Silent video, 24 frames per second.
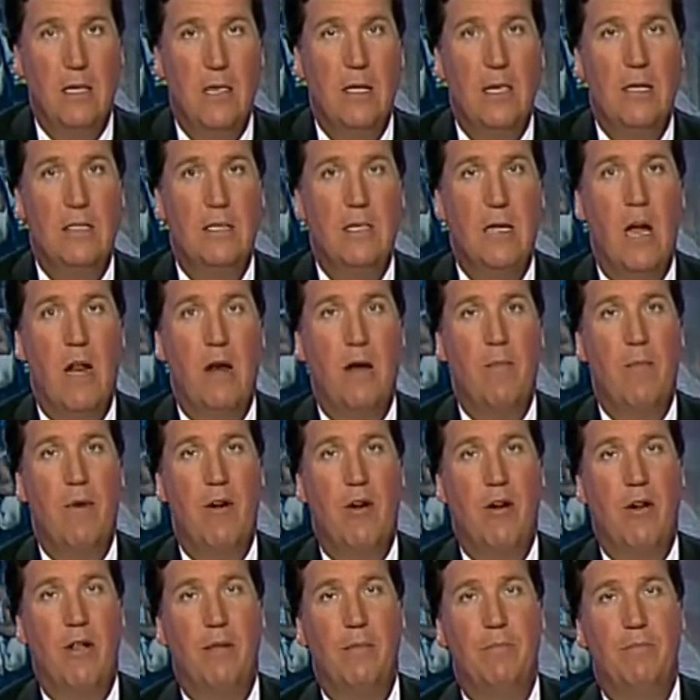is not an
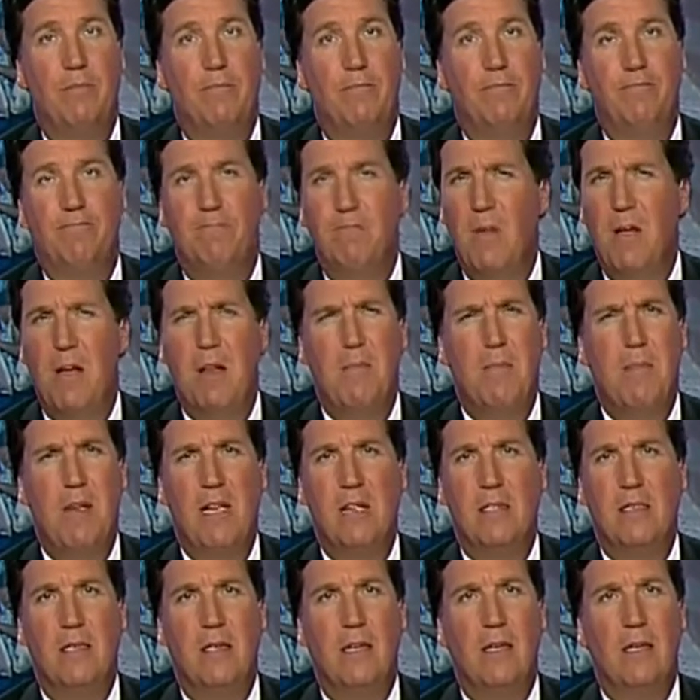American.
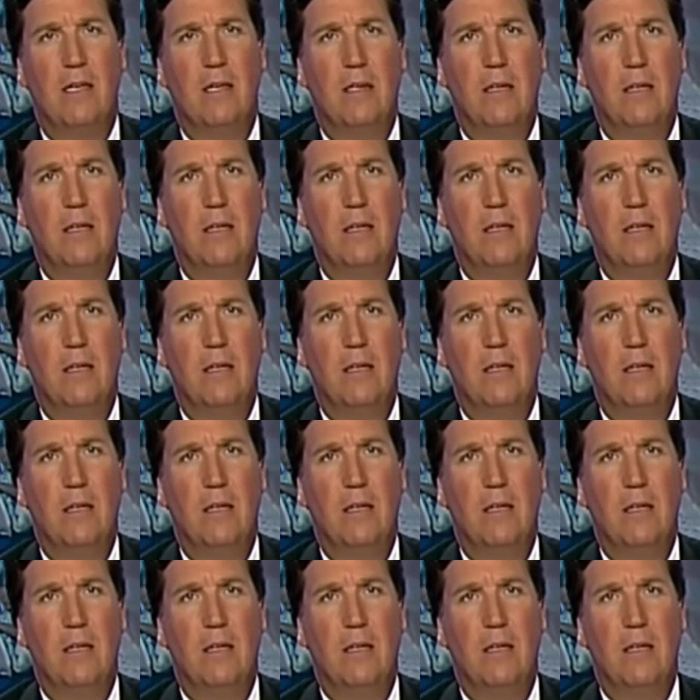Amazing.